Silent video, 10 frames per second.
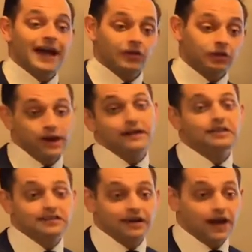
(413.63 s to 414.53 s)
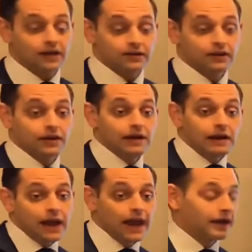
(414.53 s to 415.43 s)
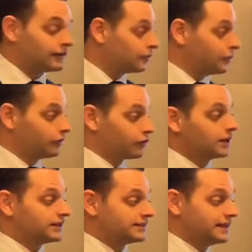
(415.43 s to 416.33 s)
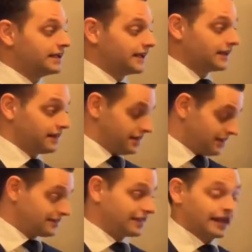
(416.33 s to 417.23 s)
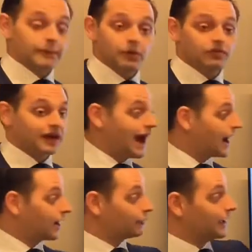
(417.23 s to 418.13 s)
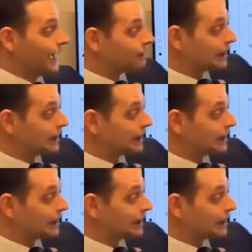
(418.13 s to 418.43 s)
at a great discount. And we really see this thing moving higher, and we have a